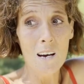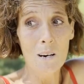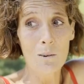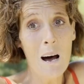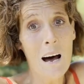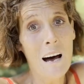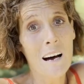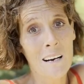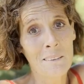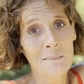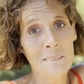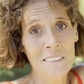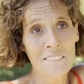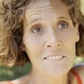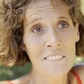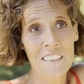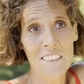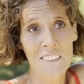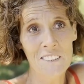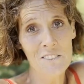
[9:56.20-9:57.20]
Well, I'm
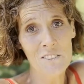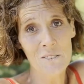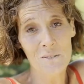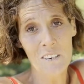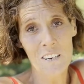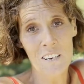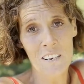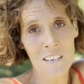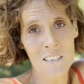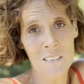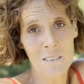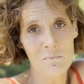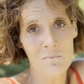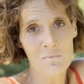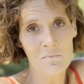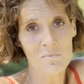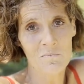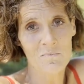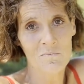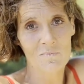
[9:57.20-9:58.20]
getting ready to go to a,
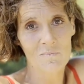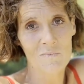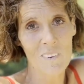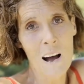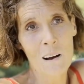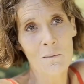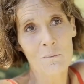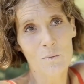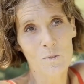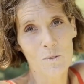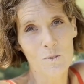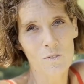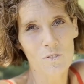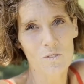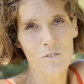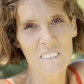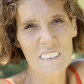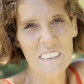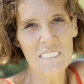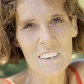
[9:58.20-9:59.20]
I'm
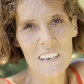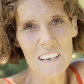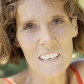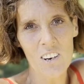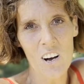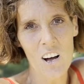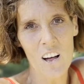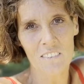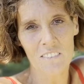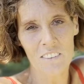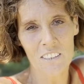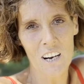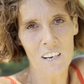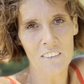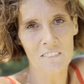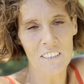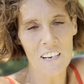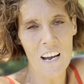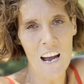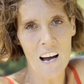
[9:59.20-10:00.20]
getting ready to call a
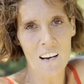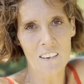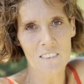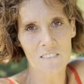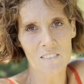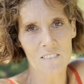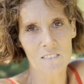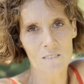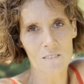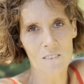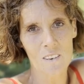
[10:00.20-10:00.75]
recovery house.